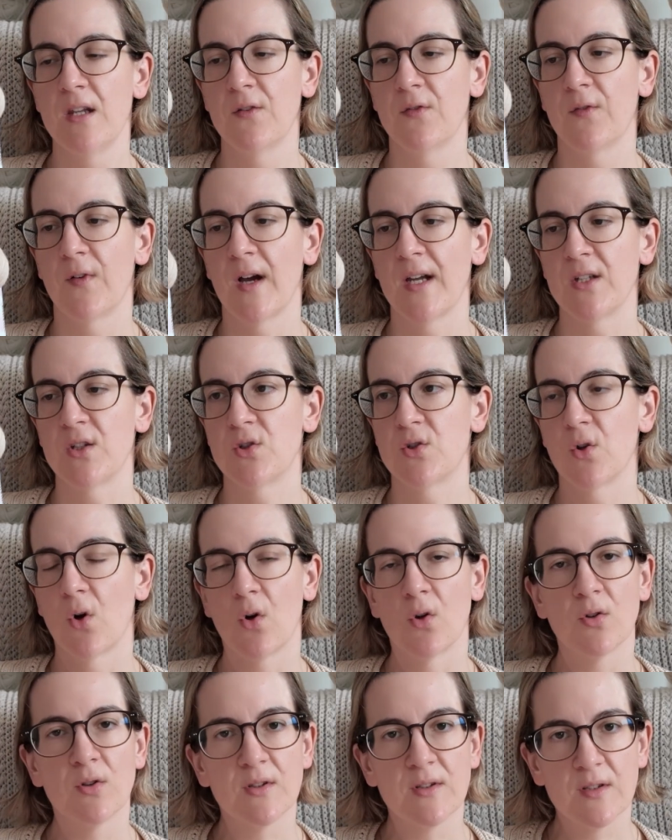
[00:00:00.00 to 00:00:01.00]
If I
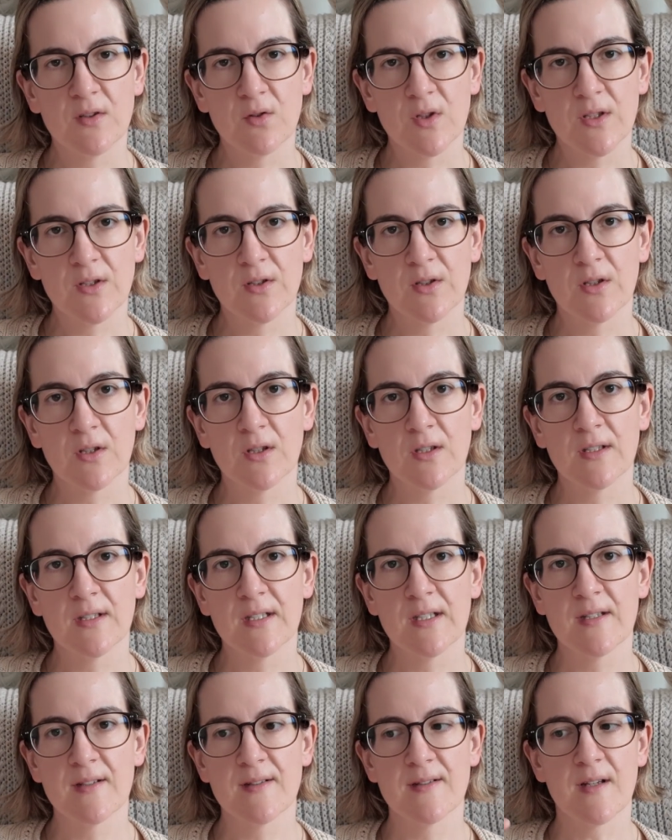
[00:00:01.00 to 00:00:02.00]
don't return
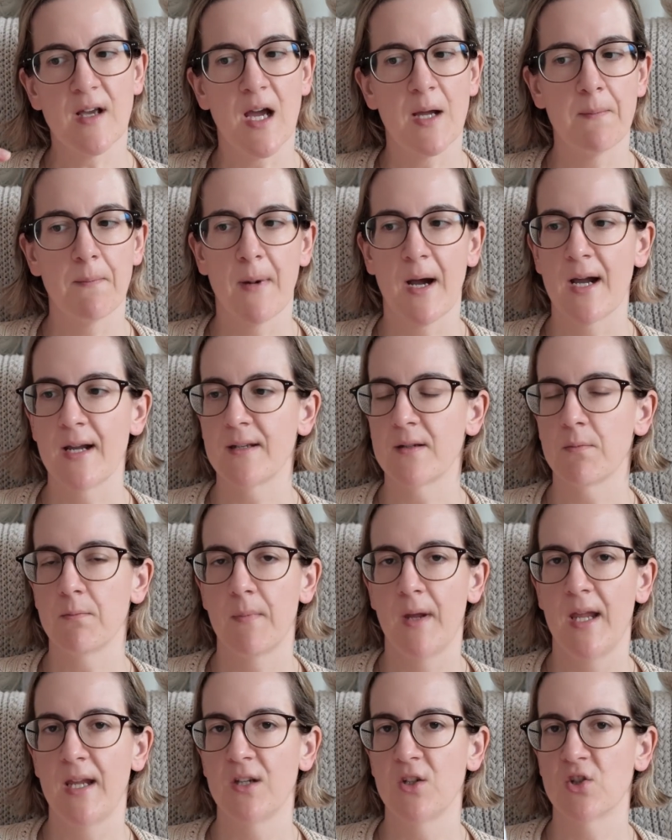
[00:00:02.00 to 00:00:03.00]
this, I might
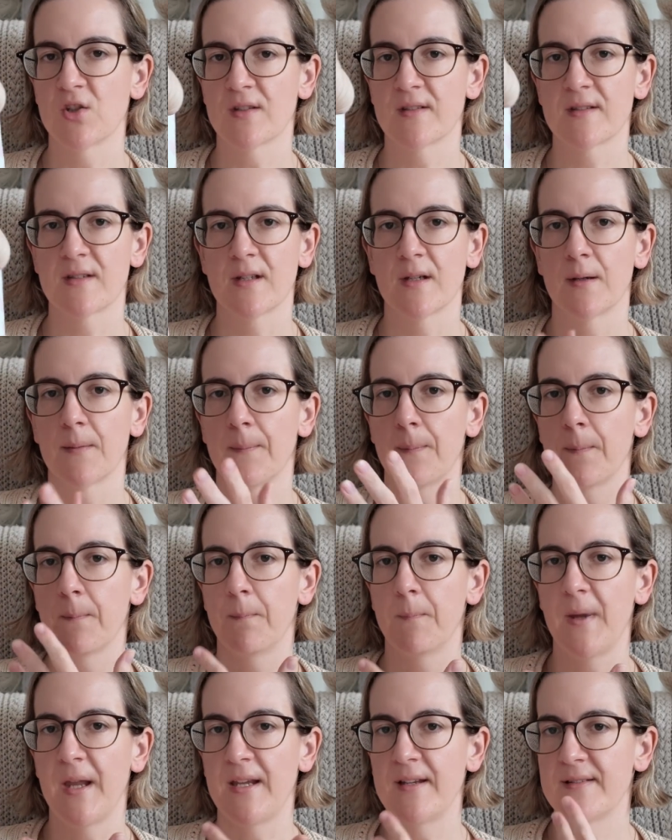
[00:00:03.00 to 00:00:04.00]
make just a
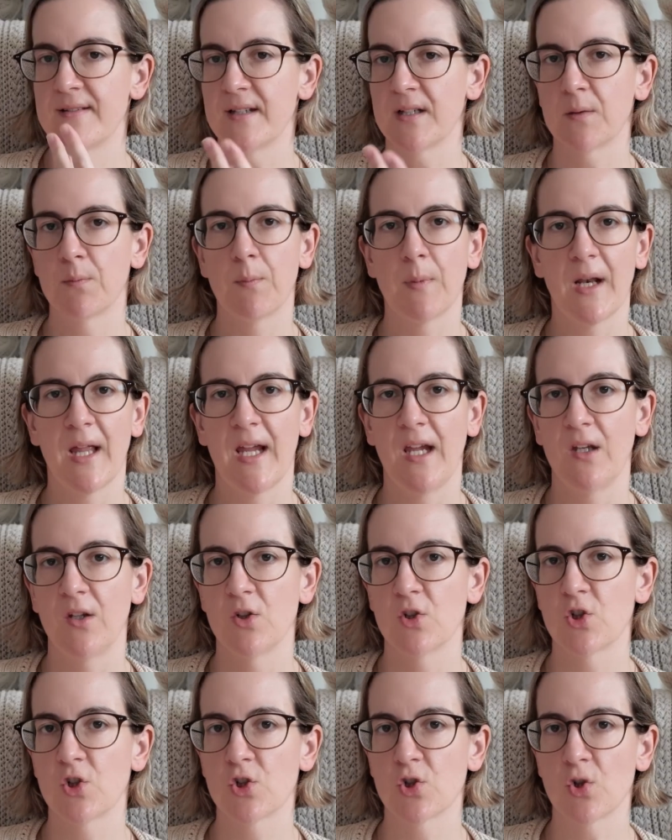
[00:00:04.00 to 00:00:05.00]
basic
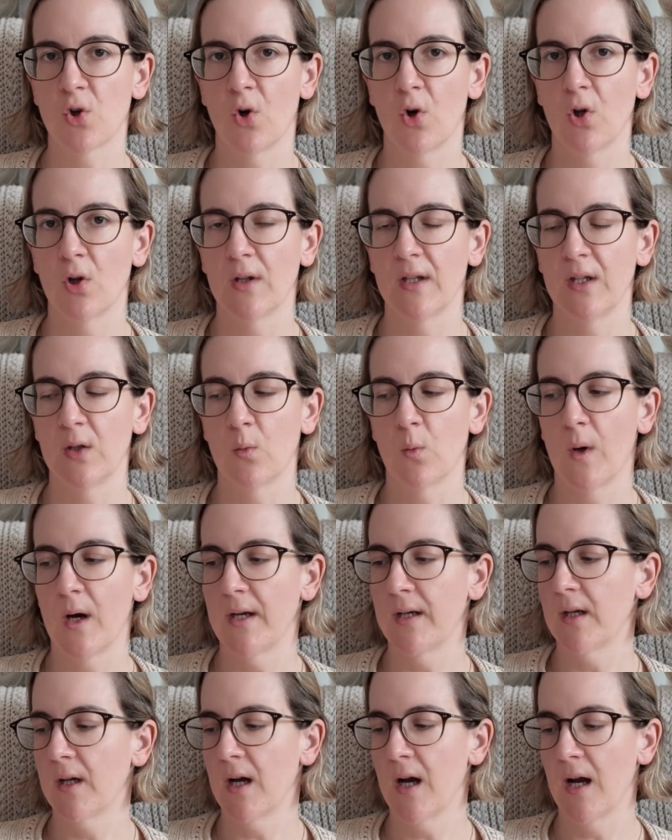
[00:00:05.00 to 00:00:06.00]
plain shawl in
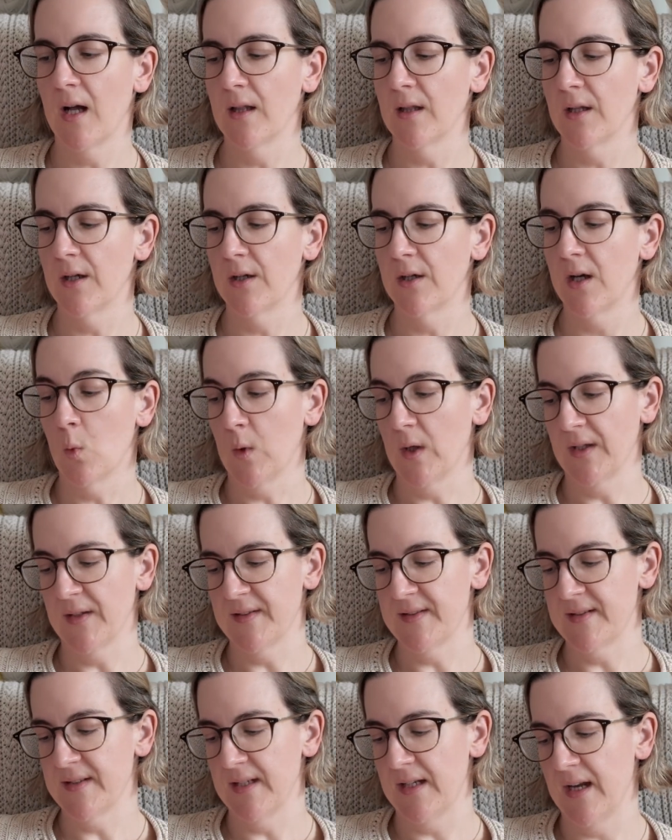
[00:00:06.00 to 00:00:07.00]
one color. We'll
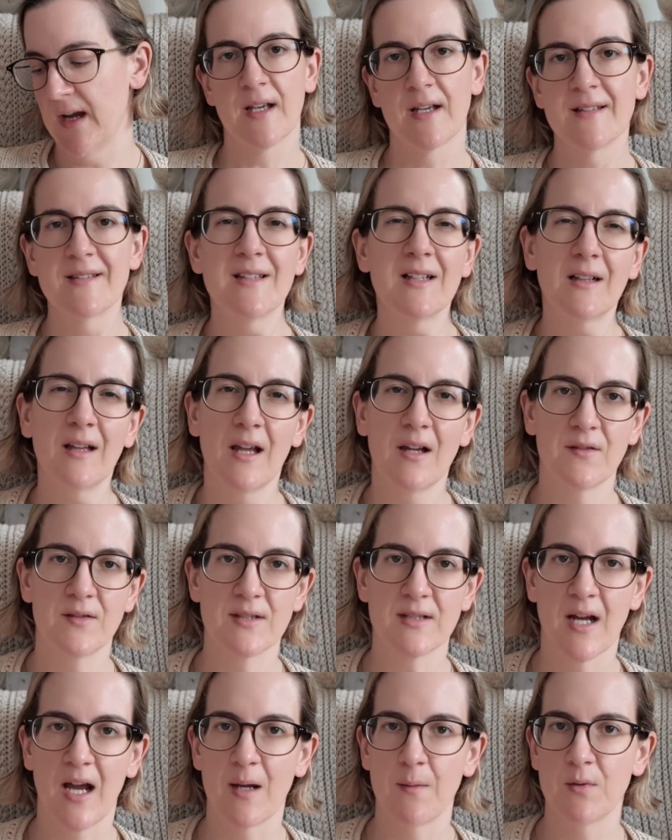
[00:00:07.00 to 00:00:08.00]
see. I still have
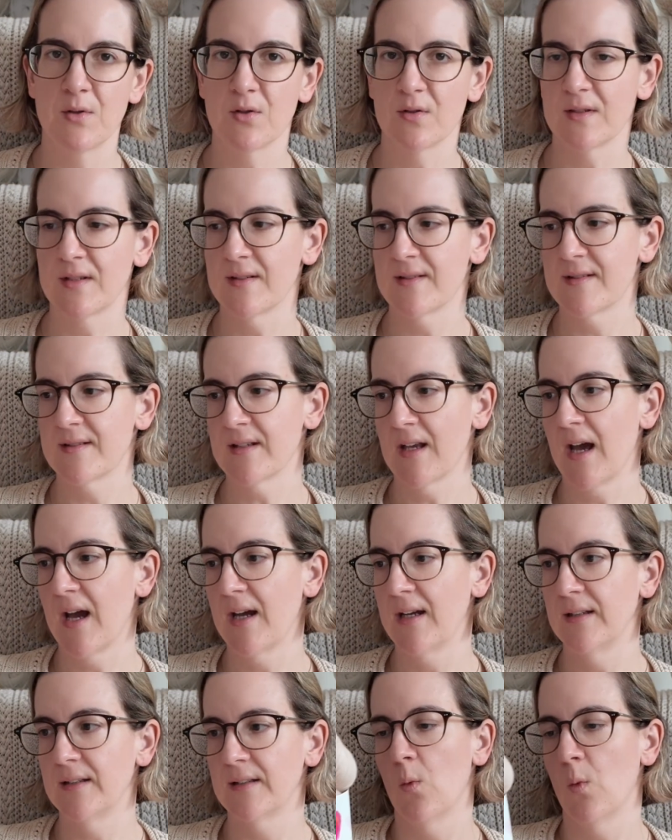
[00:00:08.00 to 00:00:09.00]
time to
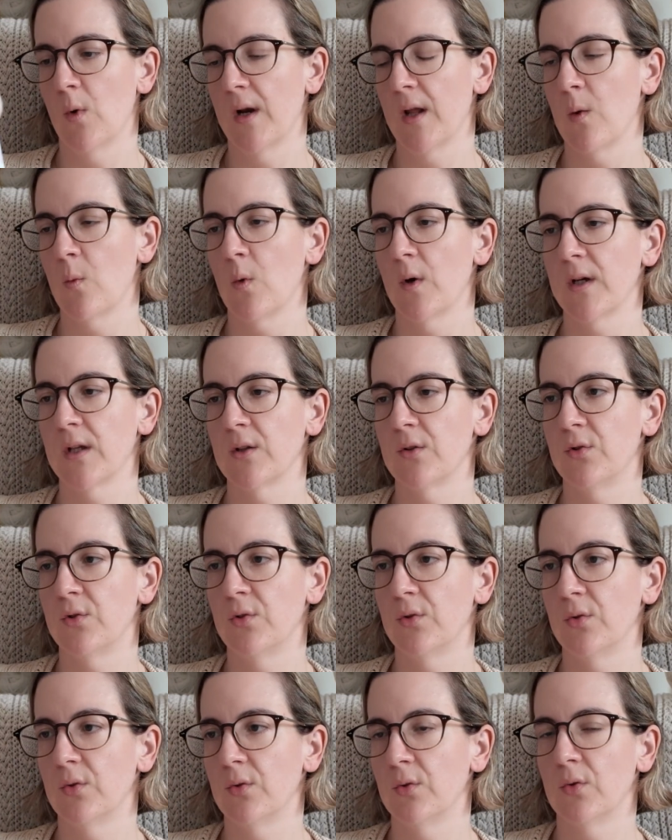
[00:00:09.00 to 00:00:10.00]
decide what I want to
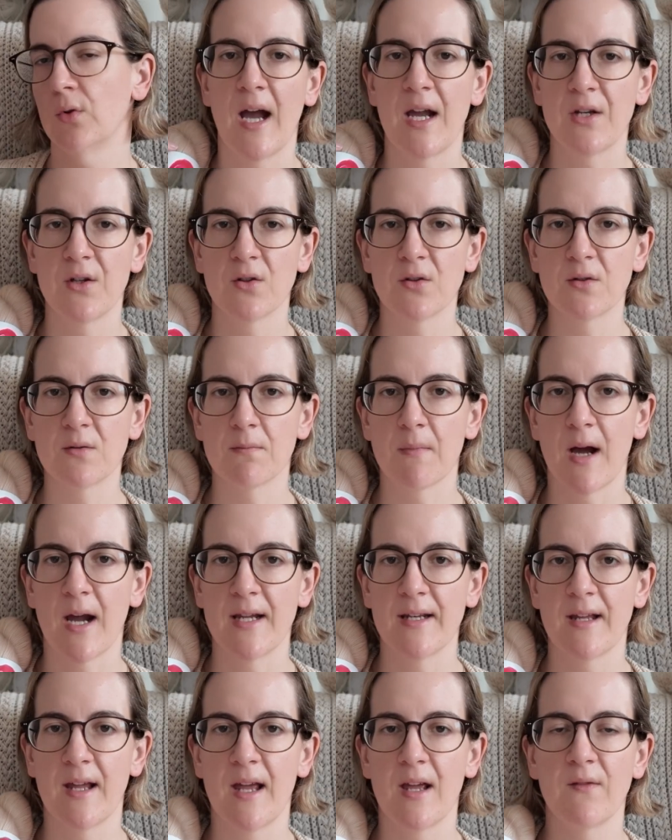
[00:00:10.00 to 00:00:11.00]
do. I don't
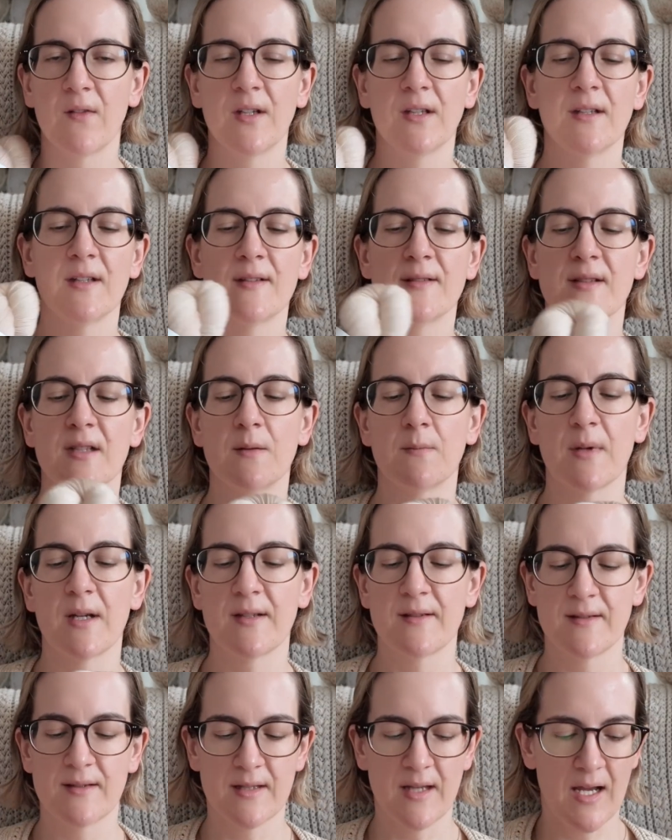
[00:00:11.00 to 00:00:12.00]
mind having this in my
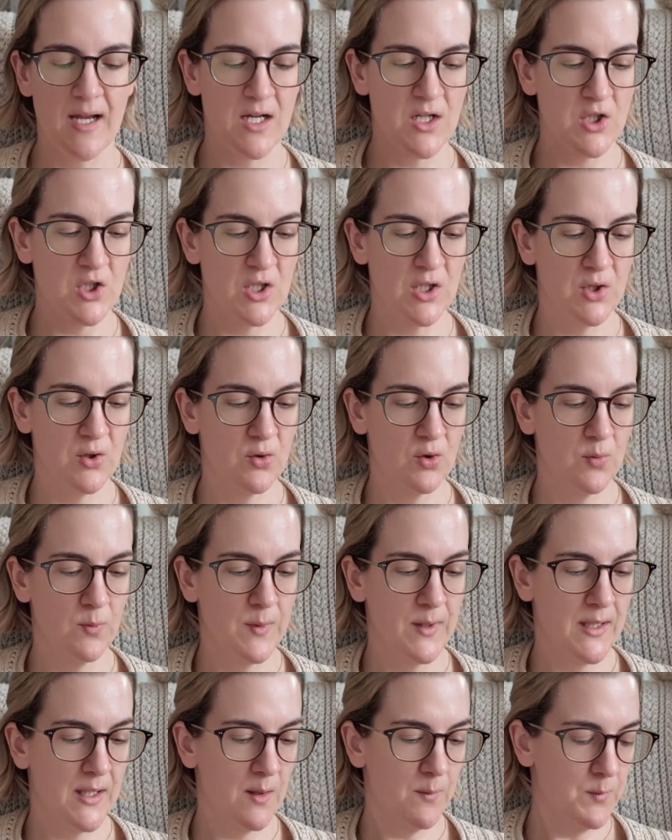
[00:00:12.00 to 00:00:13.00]
stash. It could
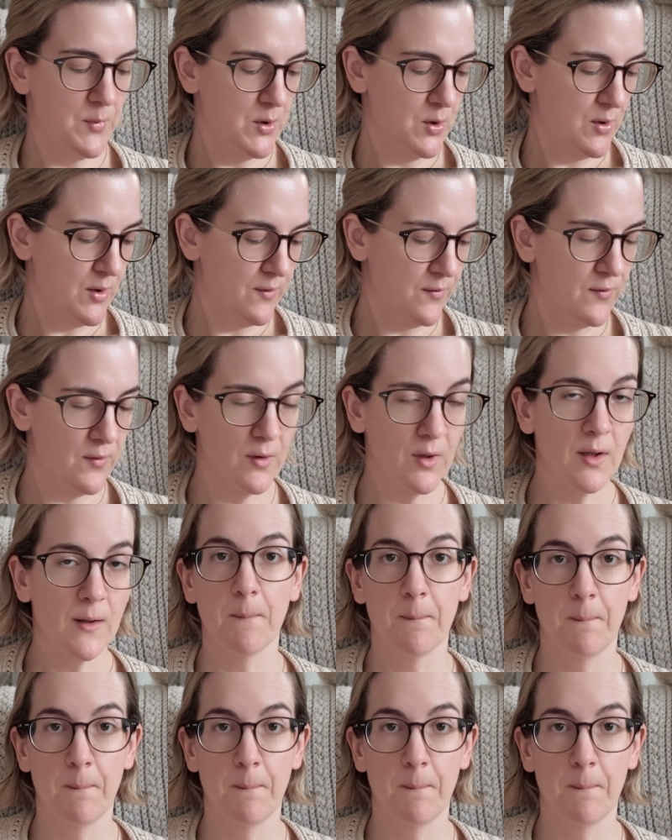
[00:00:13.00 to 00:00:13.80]
be a beautiful